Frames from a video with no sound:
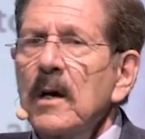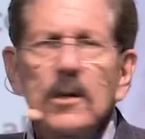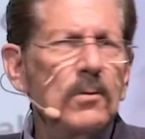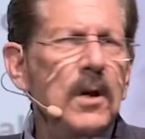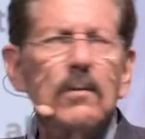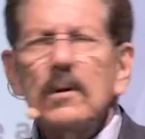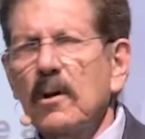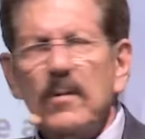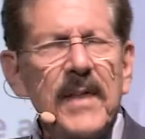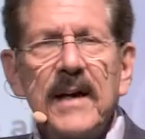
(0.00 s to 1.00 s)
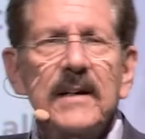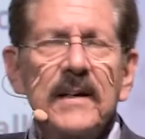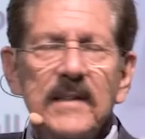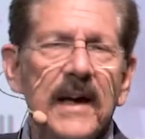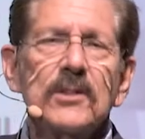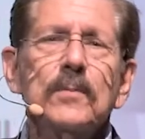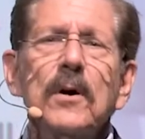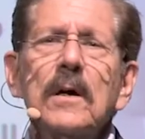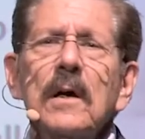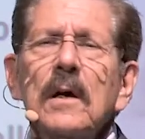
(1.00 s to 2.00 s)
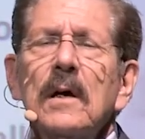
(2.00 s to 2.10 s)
You don't learn that in a textbook.